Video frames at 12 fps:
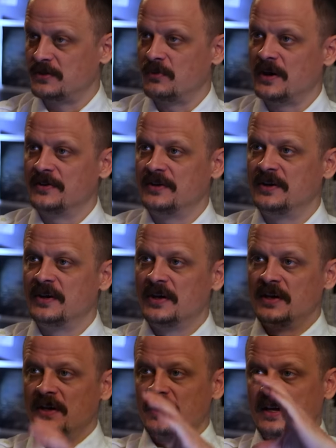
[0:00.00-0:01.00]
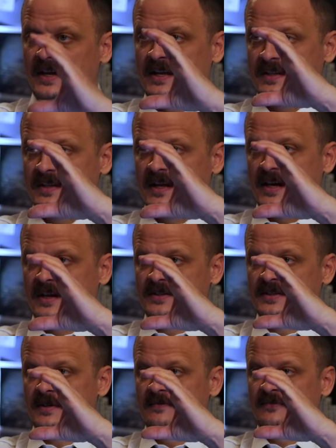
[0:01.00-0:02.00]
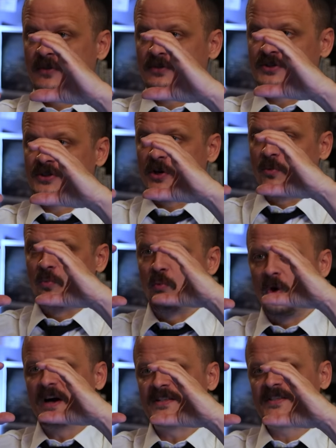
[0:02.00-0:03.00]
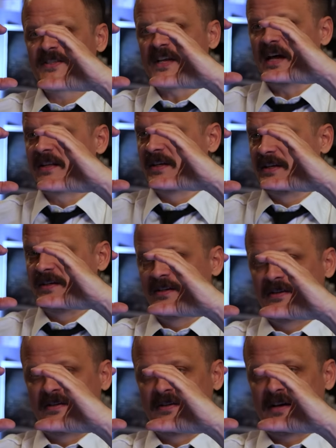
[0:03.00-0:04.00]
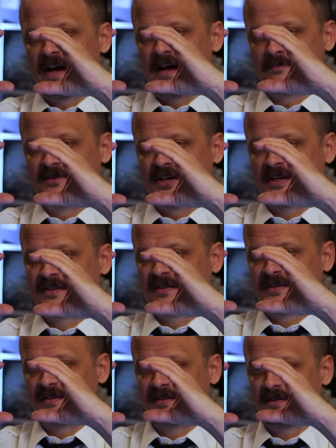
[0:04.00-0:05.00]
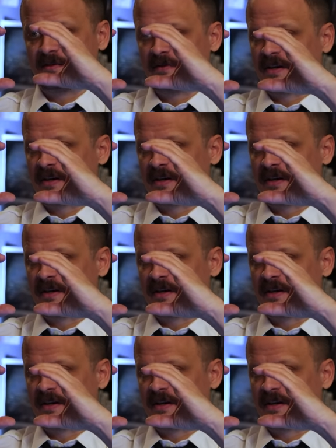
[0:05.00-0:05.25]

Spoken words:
So while some folks saw one solid object, a